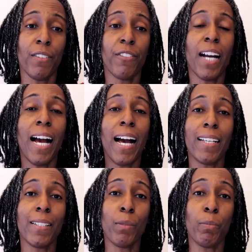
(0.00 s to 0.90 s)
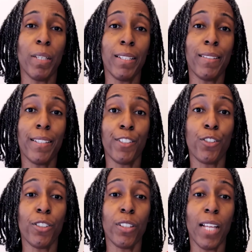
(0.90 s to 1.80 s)
for high-speed
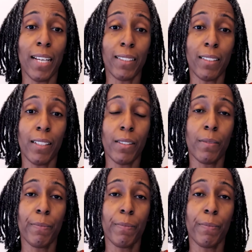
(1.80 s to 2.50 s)
digital access.